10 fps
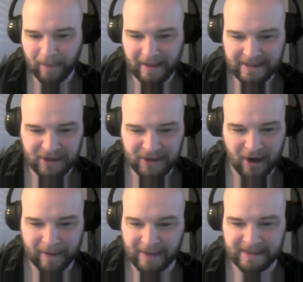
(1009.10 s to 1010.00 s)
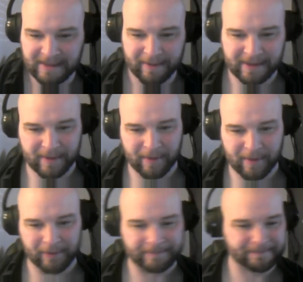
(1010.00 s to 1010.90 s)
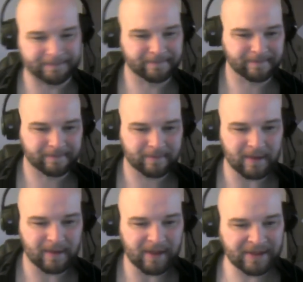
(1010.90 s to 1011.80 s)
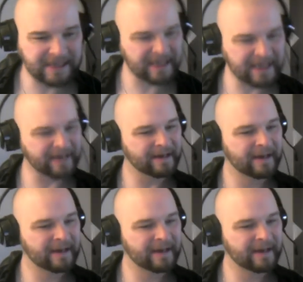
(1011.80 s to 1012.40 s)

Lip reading: Let's talk about some of these people. This isn't